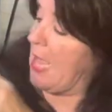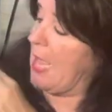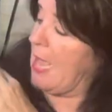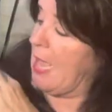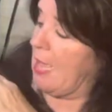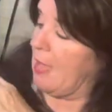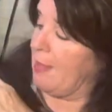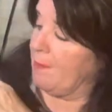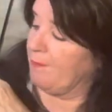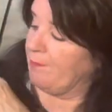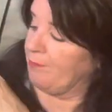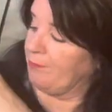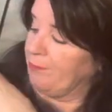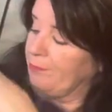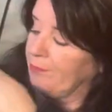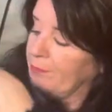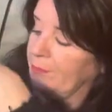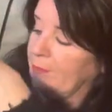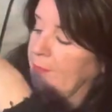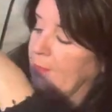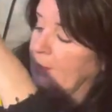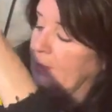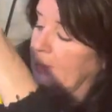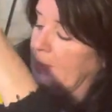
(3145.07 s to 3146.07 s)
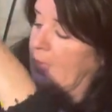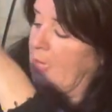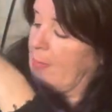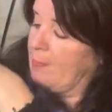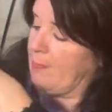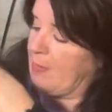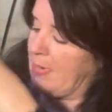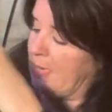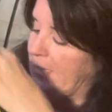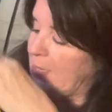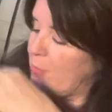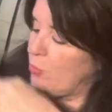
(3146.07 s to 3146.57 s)
Um,
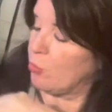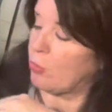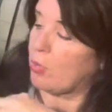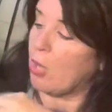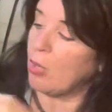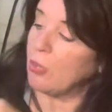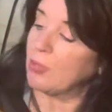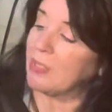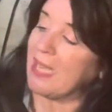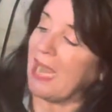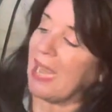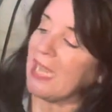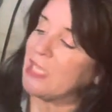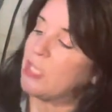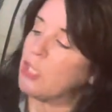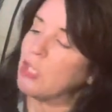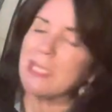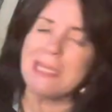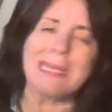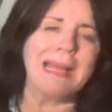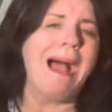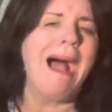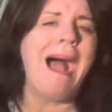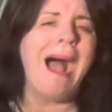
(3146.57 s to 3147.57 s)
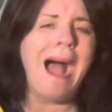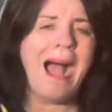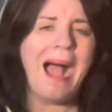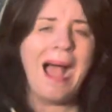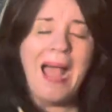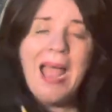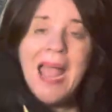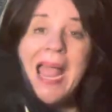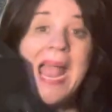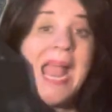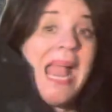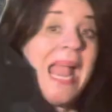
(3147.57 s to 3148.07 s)
my needle cozy. I just,
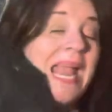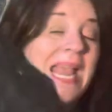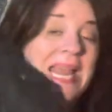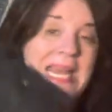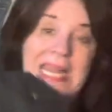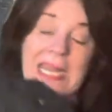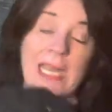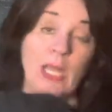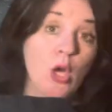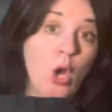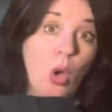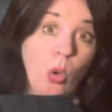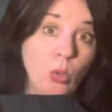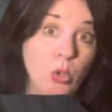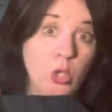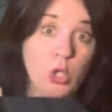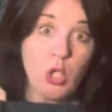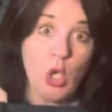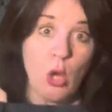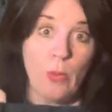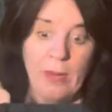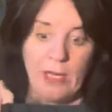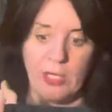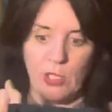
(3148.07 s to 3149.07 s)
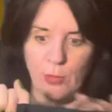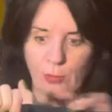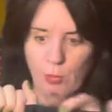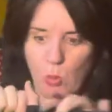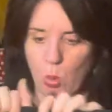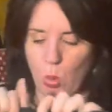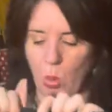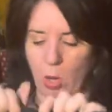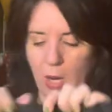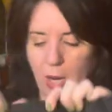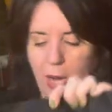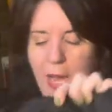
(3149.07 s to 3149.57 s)
and it can hold so much
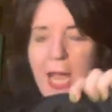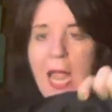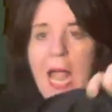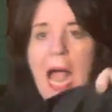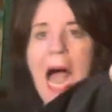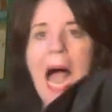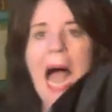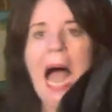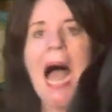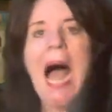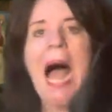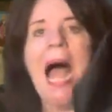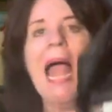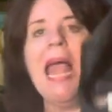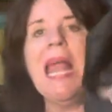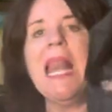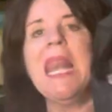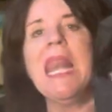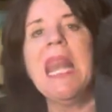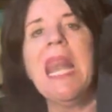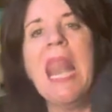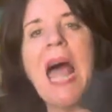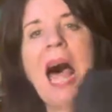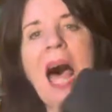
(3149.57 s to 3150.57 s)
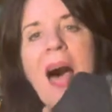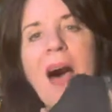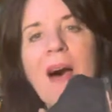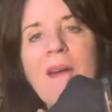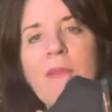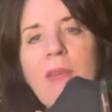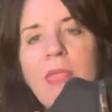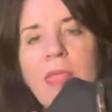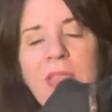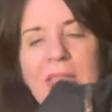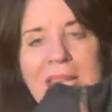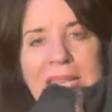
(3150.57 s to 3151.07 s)
more. I love
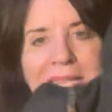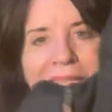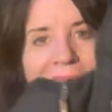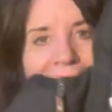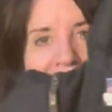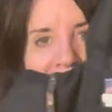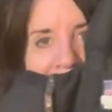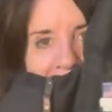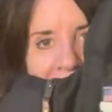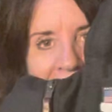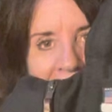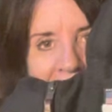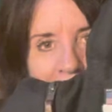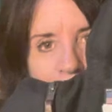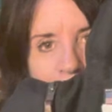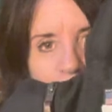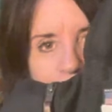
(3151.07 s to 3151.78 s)
this thing.